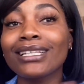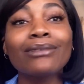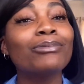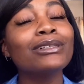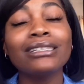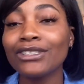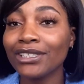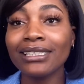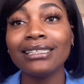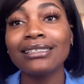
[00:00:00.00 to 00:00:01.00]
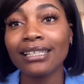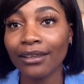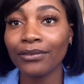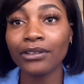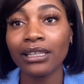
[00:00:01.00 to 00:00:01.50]
it will literally
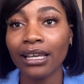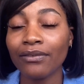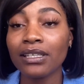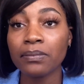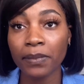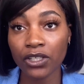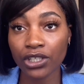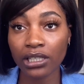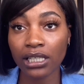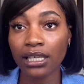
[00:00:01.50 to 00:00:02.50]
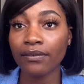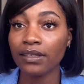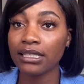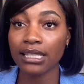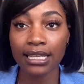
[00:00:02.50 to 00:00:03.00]
save your life, especially
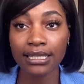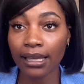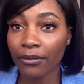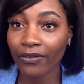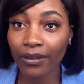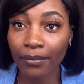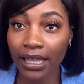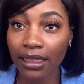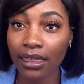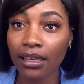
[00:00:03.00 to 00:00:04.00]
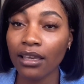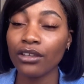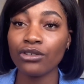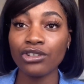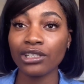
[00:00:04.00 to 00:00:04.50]
if it's that time of the month.
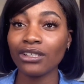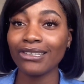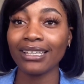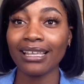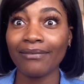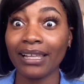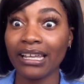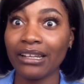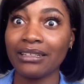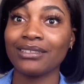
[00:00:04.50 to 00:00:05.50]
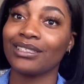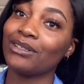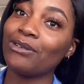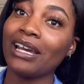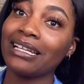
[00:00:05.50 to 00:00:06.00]
Usually you can have like
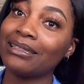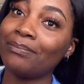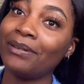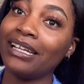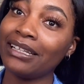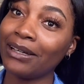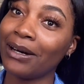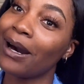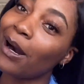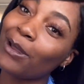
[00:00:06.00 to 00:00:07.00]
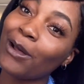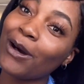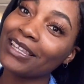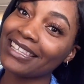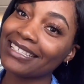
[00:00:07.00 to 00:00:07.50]
cracked blood
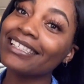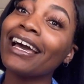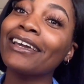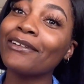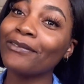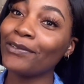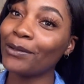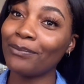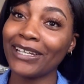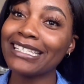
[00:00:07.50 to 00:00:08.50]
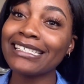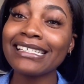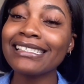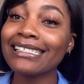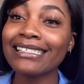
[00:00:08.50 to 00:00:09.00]
along the side of your butt
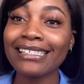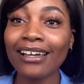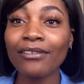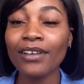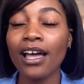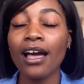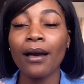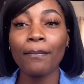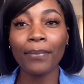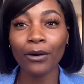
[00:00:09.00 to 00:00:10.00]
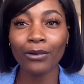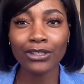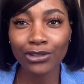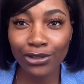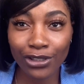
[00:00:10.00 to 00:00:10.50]
cheeks and stuff, but
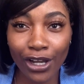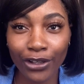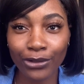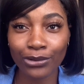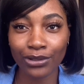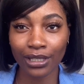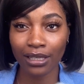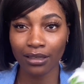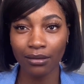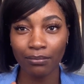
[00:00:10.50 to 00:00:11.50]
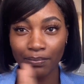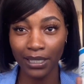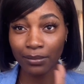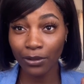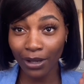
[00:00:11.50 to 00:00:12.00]
once you start using
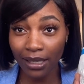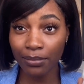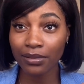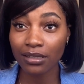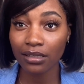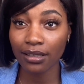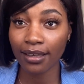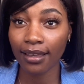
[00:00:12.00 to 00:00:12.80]
baby wipes,